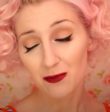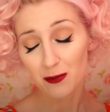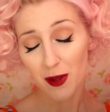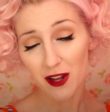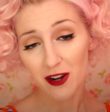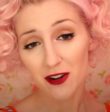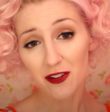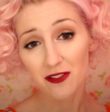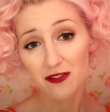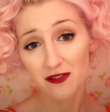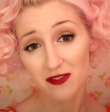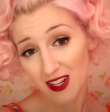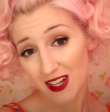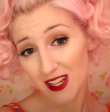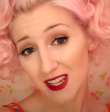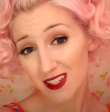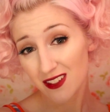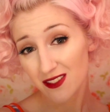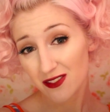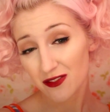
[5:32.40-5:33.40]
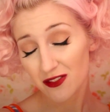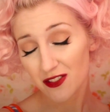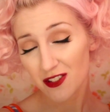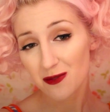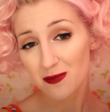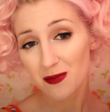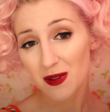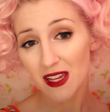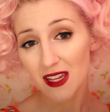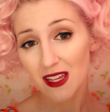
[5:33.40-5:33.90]
better fitting
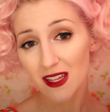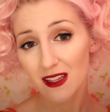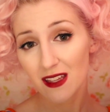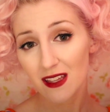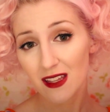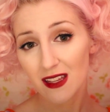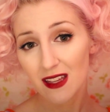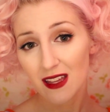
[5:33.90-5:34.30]
for me,